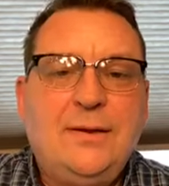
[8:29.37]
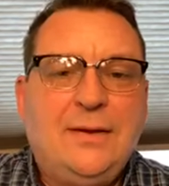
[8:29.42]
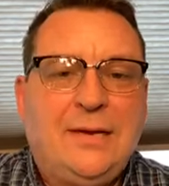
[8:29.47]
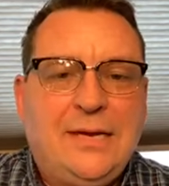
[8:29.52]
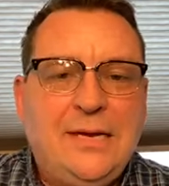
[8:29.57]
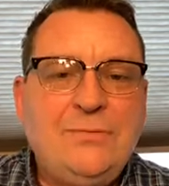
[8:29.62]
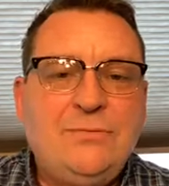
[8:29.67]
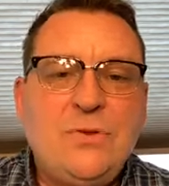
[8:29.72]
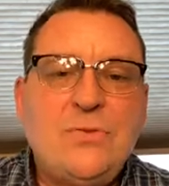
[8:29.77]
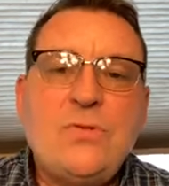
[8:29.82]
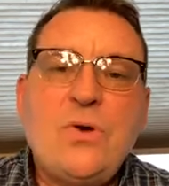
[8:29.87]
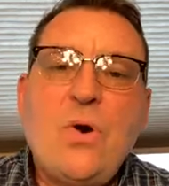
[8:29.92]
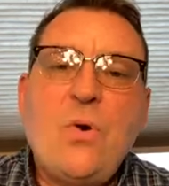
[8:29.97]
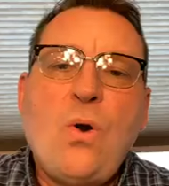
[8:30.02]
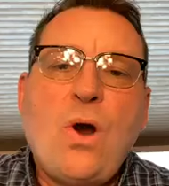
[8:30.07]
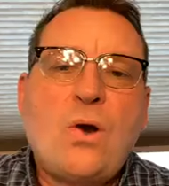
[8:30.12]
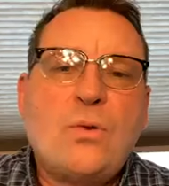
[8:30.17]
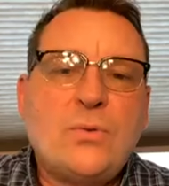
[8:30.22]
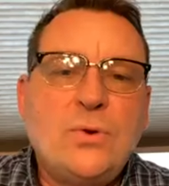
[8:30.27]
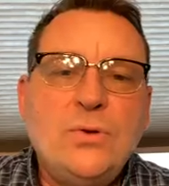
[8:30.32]
Even though
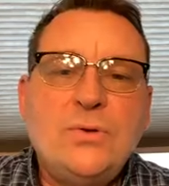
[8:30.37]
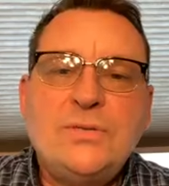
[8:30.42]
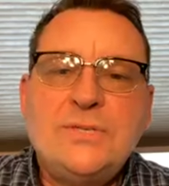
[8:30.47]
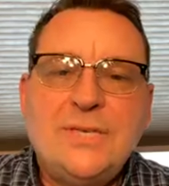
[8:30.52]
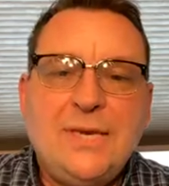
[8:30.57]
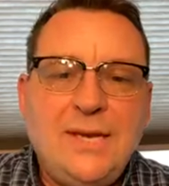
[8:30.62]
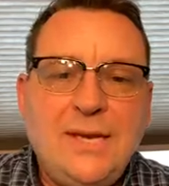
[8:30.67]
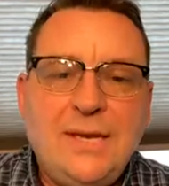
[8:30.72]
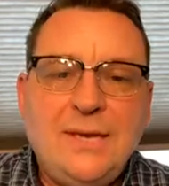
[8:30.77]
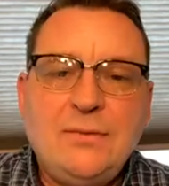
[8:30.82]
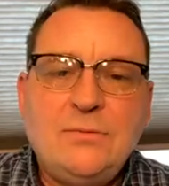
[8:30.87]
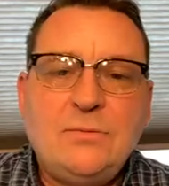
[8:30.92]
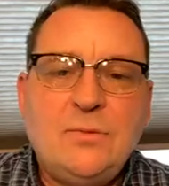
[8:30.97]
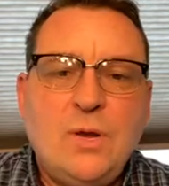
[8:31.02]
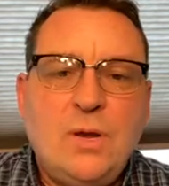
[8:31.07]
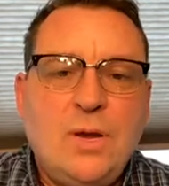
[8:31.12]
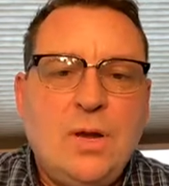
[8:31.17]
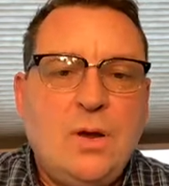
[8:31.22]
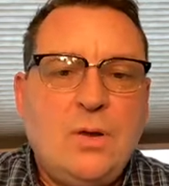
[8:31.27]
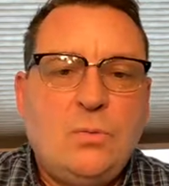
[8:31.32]
our routine
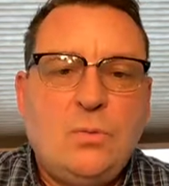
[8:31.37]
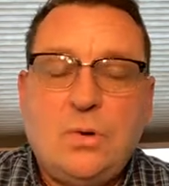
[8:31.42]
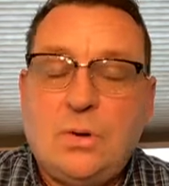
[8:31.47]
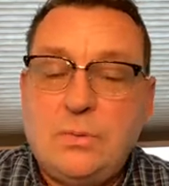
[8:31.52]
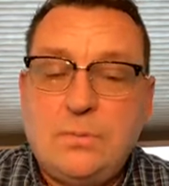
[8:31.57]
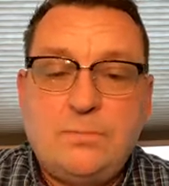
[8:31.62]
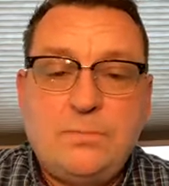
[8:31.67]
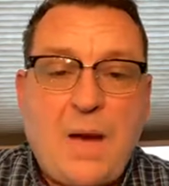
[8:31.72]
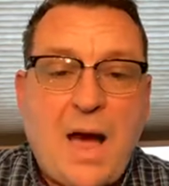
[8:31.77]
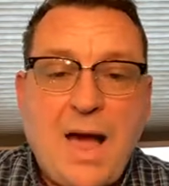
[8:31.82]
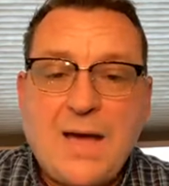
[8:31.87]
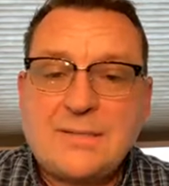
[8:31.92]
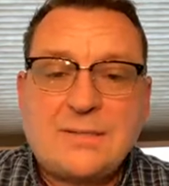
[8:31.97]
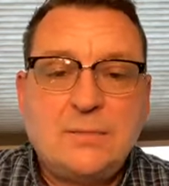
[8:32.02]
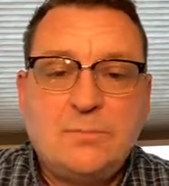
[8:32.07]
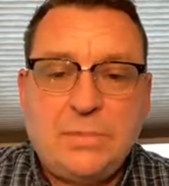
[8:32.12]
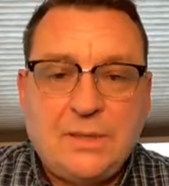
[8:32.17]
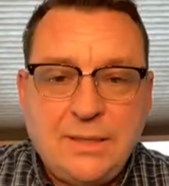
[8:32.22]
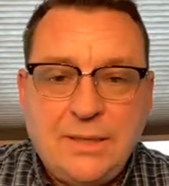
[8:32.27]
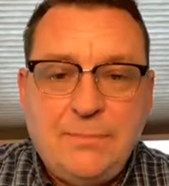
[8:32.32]
will
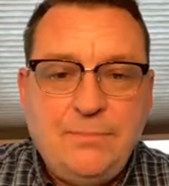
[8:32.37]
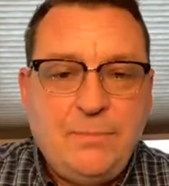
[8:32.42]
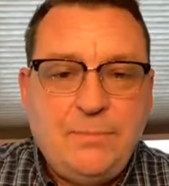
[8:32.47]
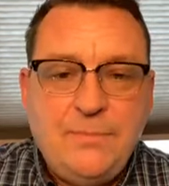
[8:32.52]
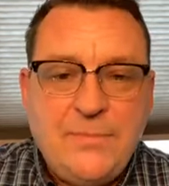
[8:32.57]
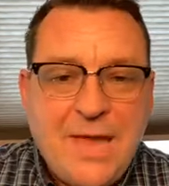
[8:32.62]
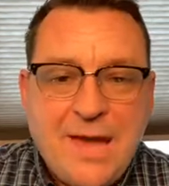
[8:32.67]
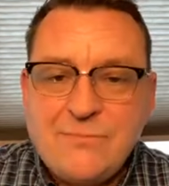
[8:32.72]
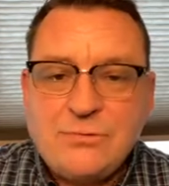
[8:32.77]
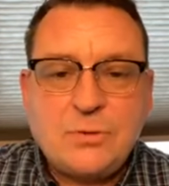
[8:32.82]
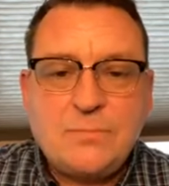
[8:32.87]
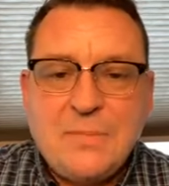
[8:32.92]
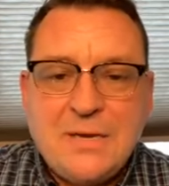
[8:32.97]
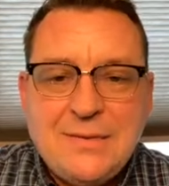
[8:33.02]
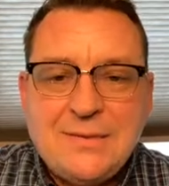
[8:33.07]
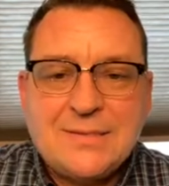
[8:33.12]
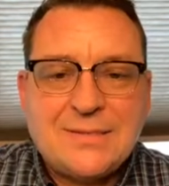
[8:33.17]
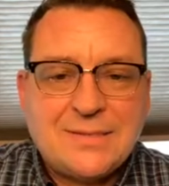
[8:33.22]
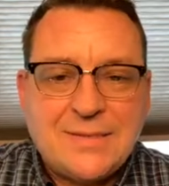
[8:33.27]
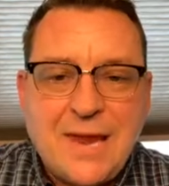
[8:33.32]
possibly never be
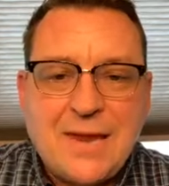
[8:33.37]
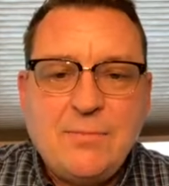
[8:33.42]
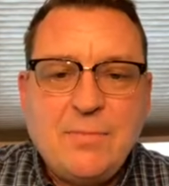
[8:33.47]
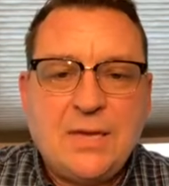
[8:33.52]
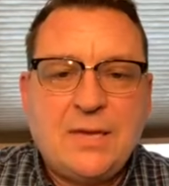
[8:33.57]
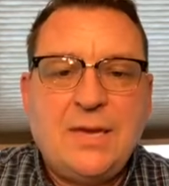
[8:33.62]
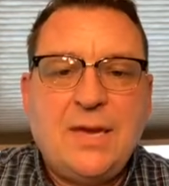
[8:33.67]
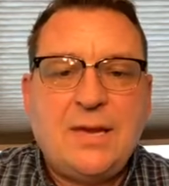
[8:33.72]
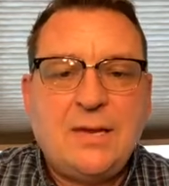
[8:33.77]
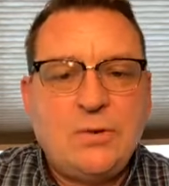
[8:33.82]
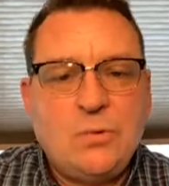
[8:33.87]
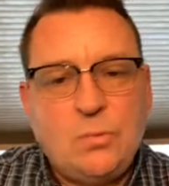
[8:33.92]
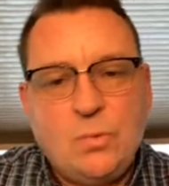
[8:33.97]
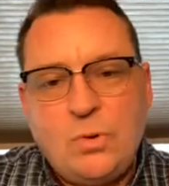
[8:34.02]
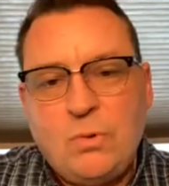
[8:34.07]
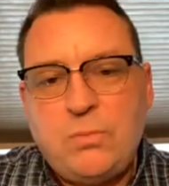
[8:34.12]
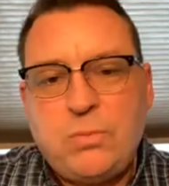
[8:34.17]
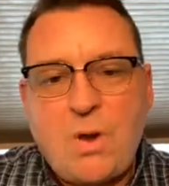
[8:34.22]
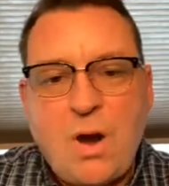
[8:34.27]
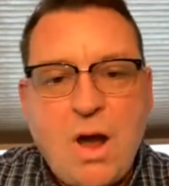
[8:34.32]
the same again, and
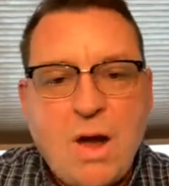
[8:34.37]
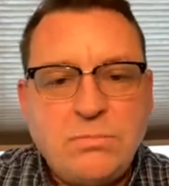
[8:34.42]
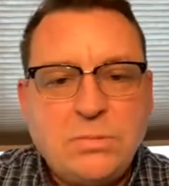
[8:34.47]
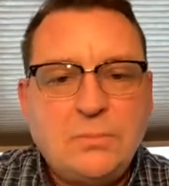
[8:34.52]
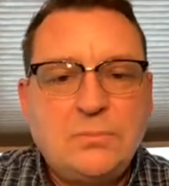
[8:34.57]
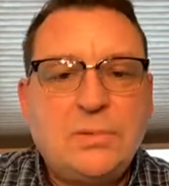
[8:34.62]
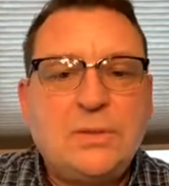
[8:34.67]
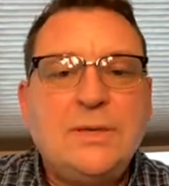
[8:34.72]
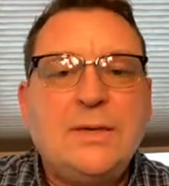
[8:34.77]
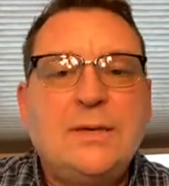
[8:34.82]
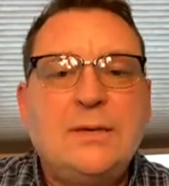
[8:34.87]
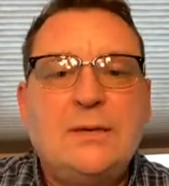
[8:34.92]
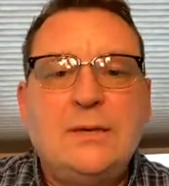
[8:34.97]
we'll probably,